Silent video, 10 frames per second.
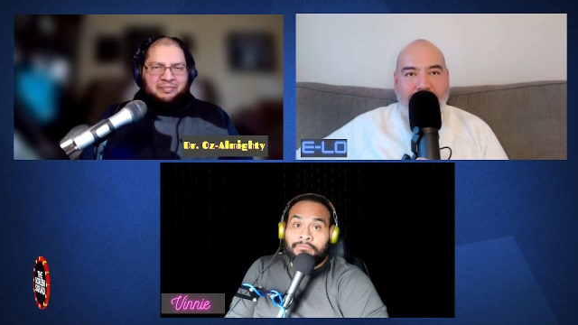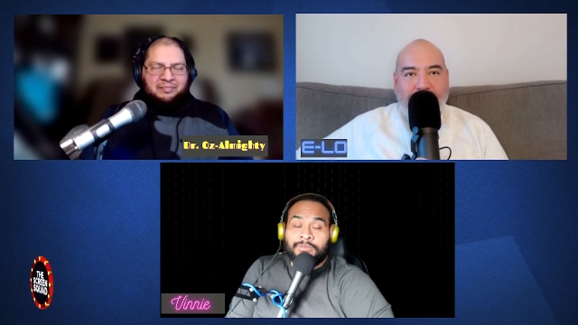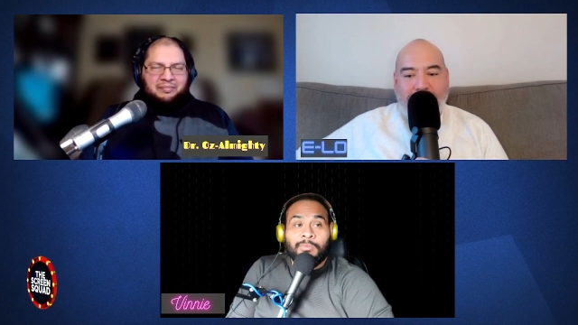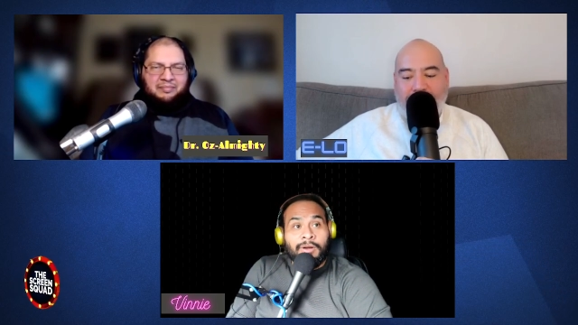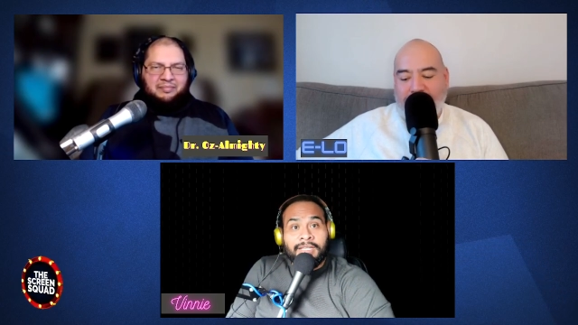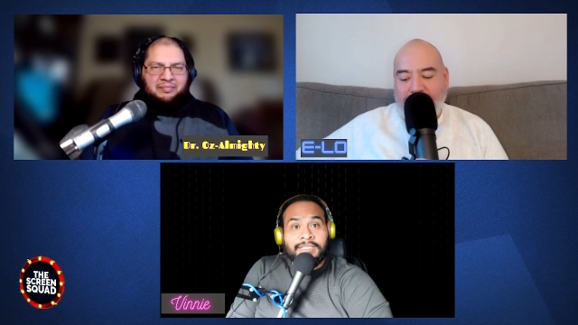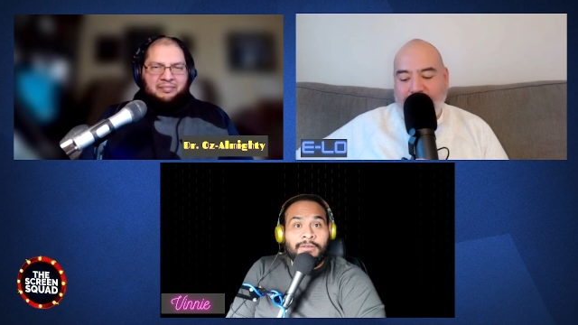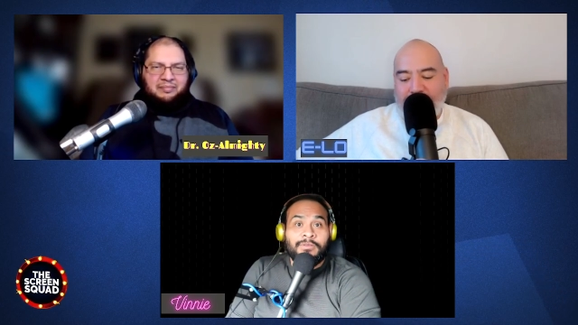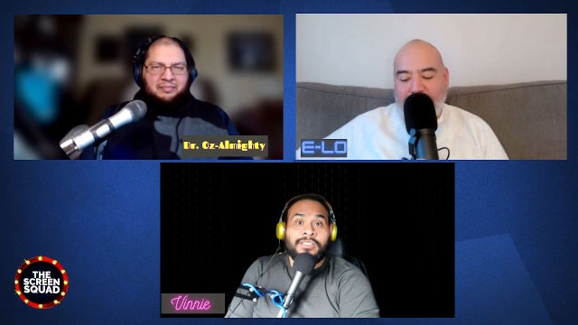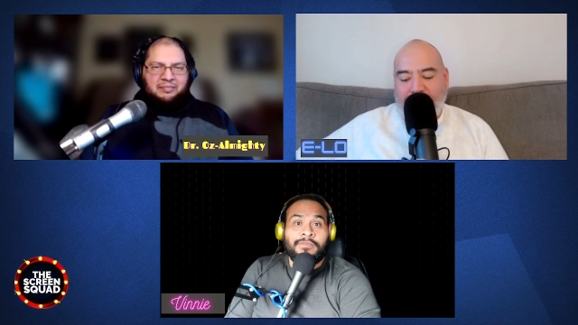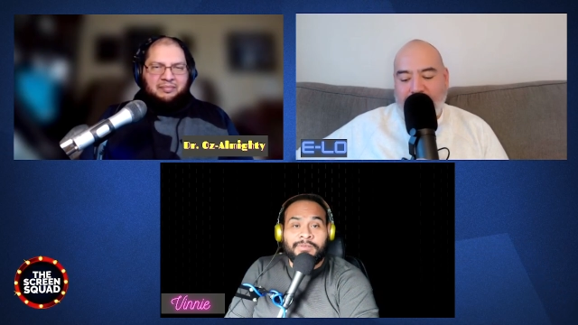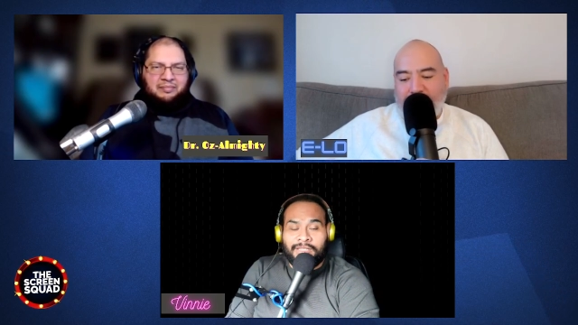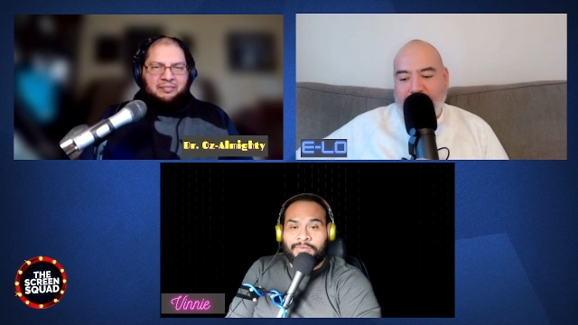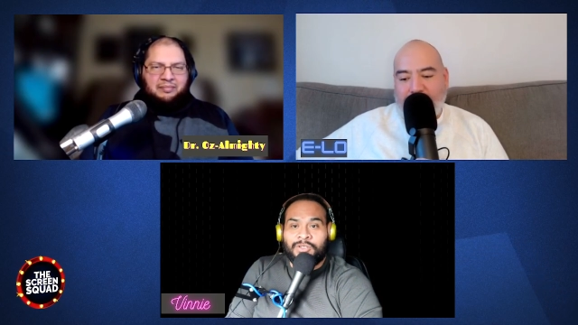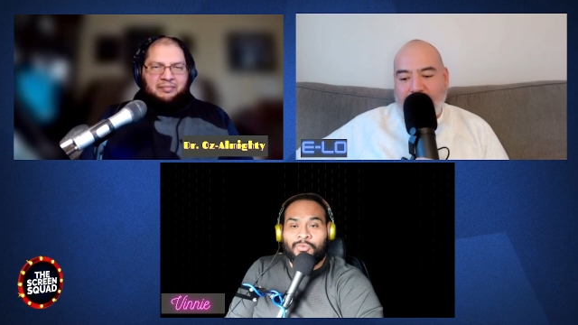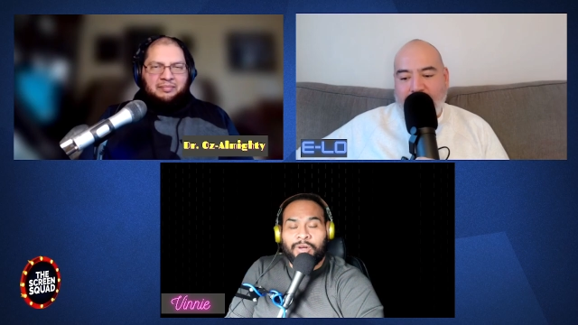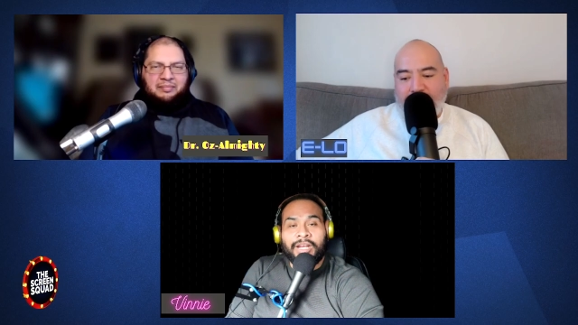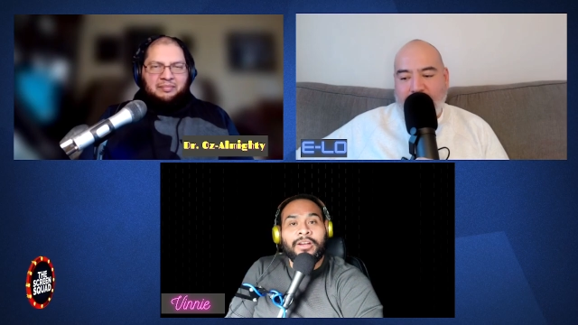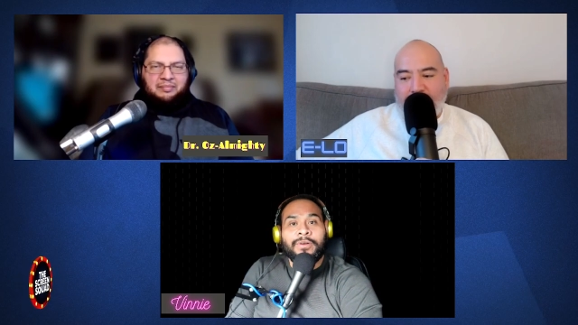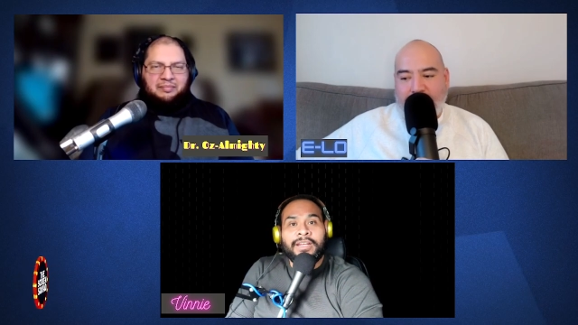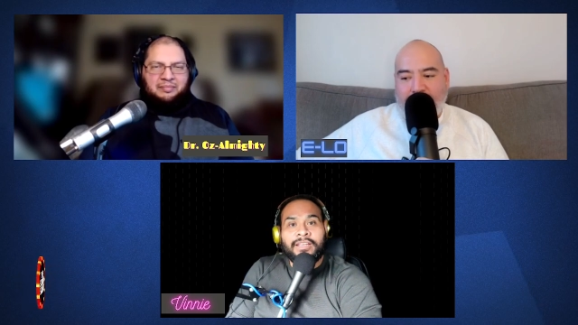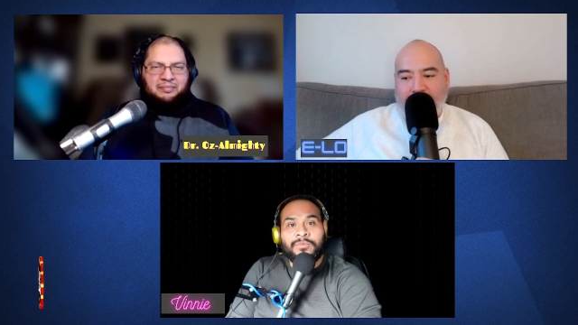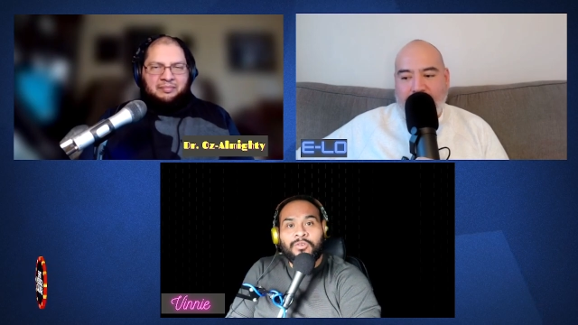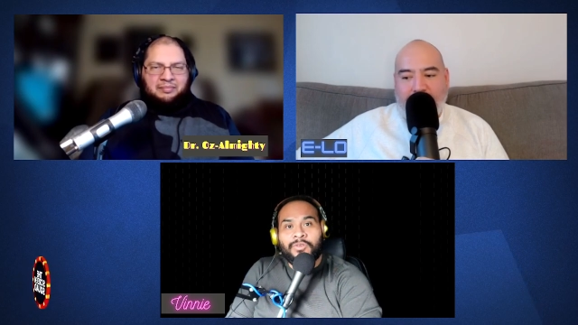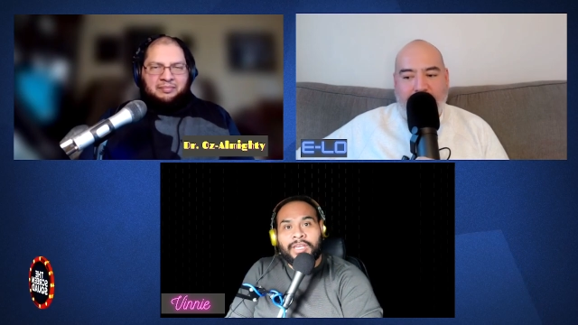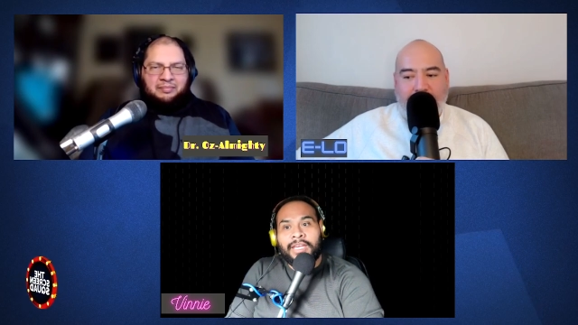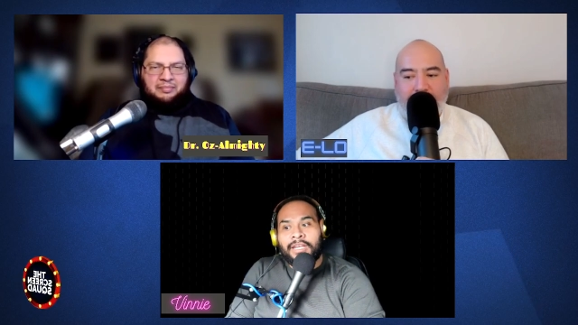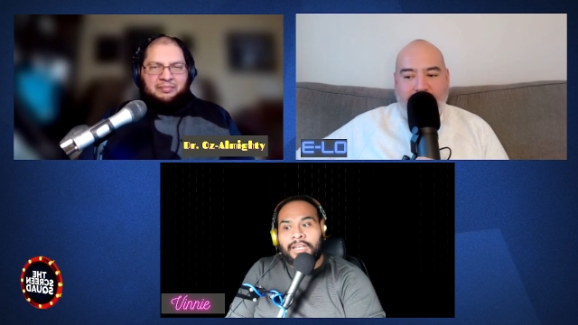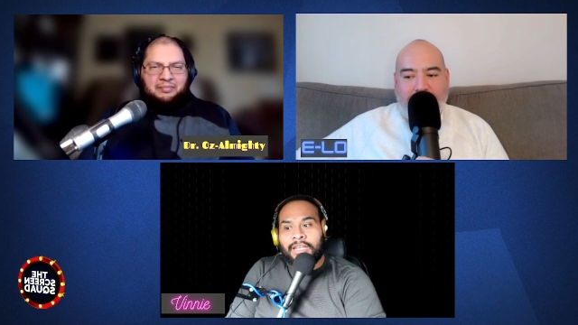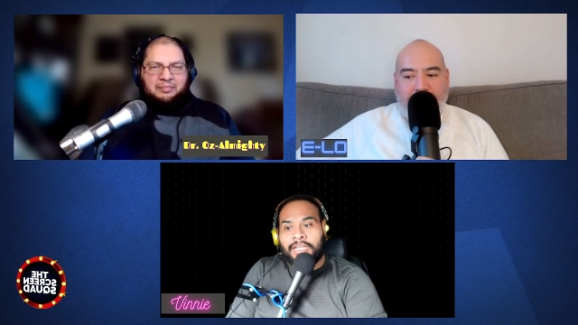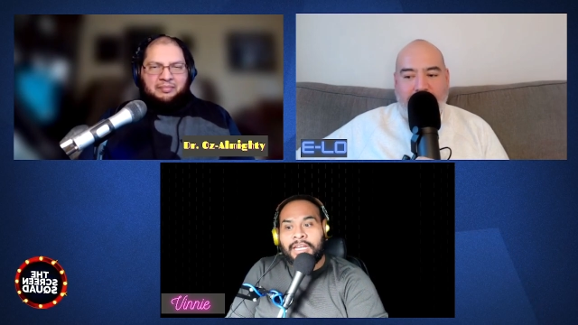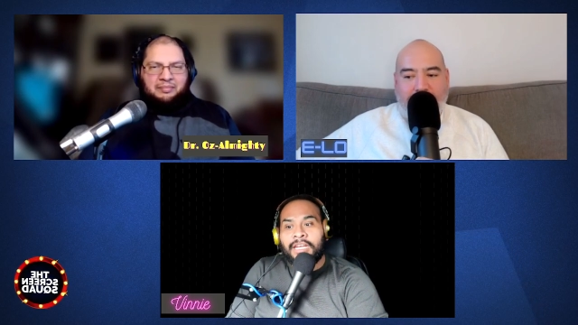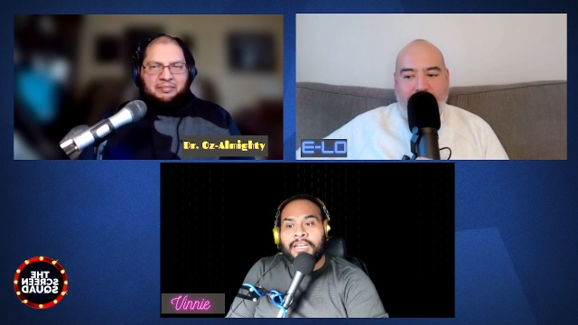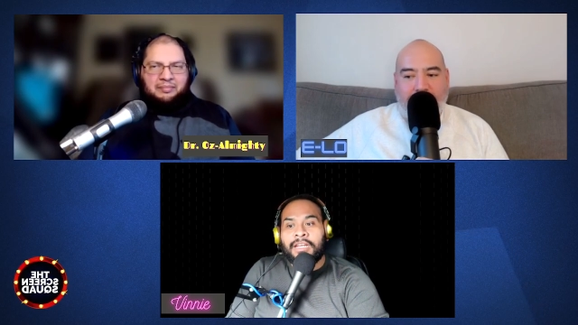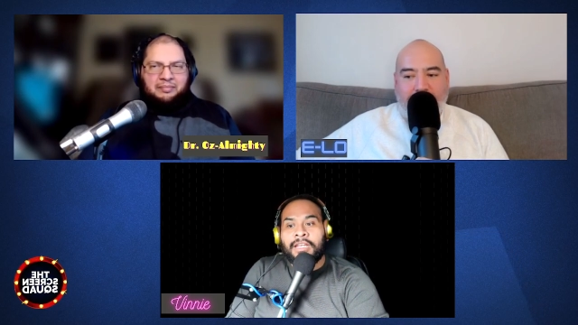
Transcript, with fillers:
Speaker 1: surprised I was it was it was a really really good movie. It it didn't.